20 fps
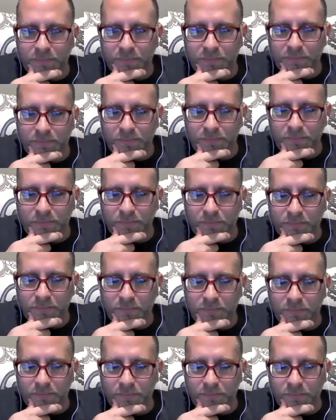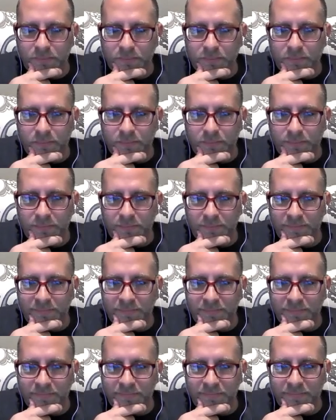
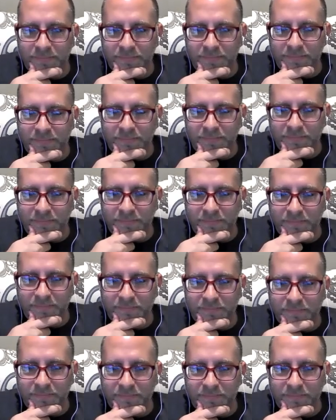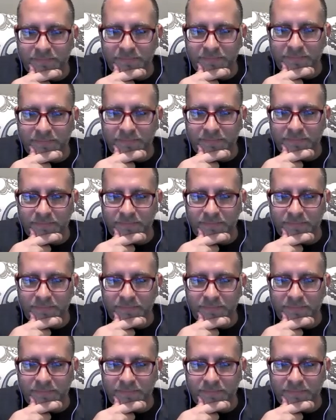No words are spoken by the person on screen.